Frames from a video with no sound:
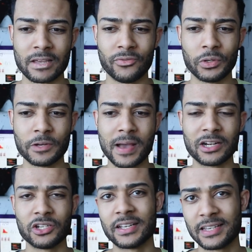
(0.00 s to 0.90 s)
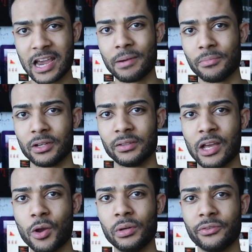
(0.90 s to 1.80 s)
If you can imagine a camera
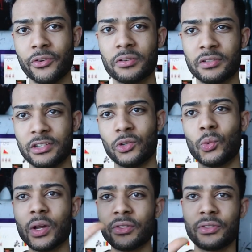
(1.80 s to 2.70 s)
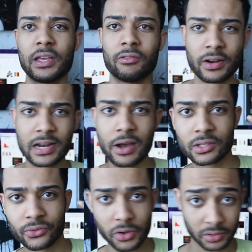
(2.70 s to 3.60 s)
that only focuses on one thing, right now
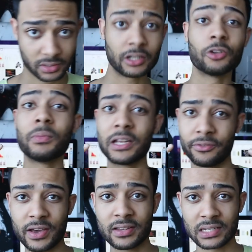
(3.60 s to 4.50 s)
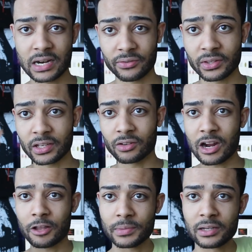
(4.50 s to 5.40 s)
it's focusing on my face and everything
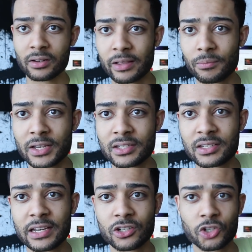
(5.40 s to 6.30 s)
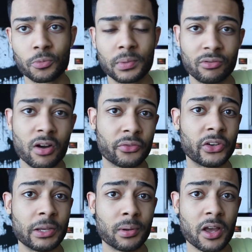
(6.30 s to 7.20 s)
around me, like my sink should be
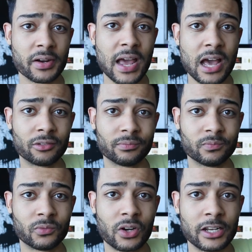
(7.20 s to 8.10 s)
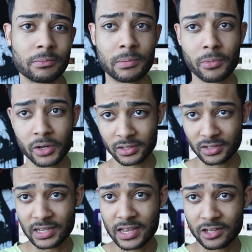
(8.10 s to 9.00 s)
roughly blurred out, right? My
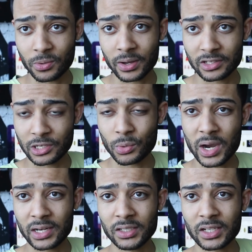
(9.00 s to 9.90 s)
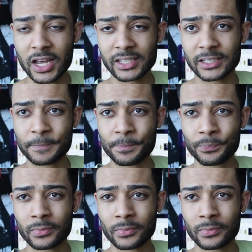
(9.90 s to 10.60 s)
monitor's here so I can see what I look like.